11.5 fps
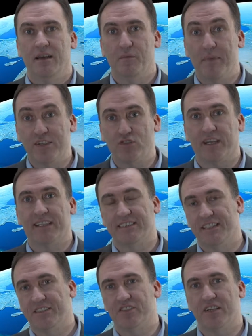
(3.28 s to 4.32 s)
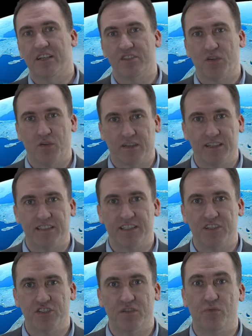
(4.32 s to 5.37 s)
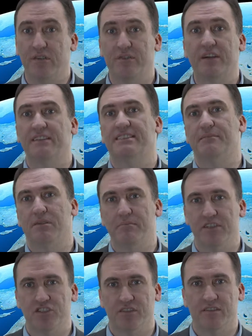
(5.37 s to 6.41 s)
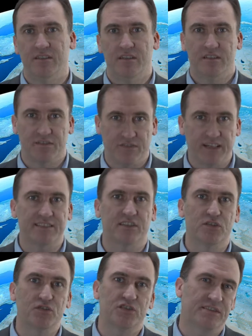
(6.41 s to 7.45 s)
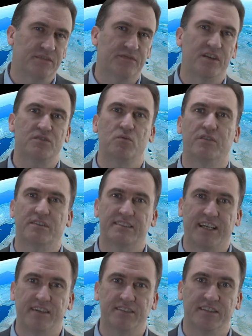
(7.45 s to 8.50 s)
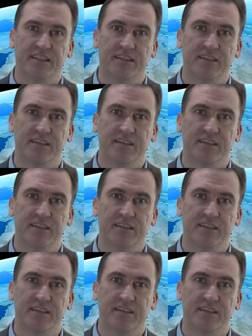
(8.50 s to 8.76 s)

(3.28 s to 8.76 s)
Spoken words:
MEDRC is an international organization with a very simple mission: to find solutions to freshwater scarcity.